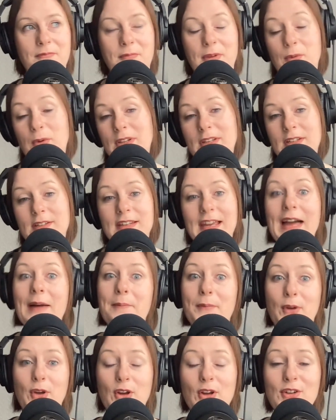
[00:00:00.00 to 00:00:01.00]
be willing to
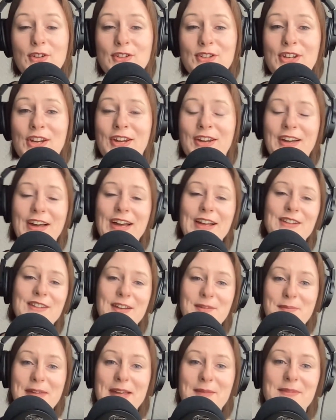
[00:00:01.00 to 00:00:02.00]
get burned
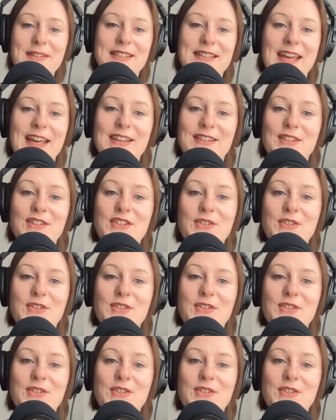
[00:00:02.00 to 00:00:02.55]
and make mistakes